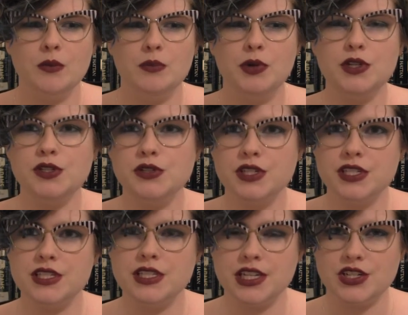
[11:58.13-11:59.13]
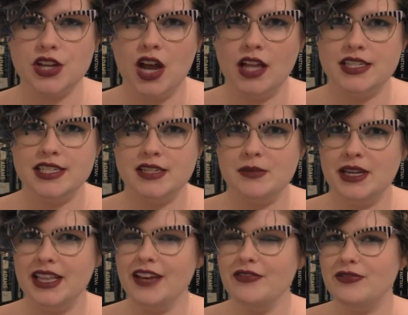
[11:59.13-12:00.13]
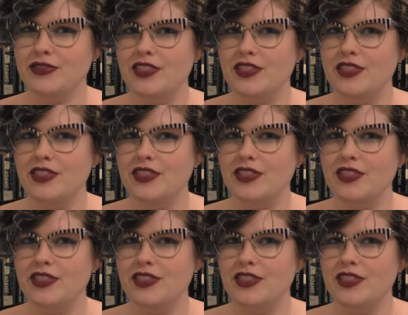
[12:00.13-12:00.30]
books are just such a constant in my life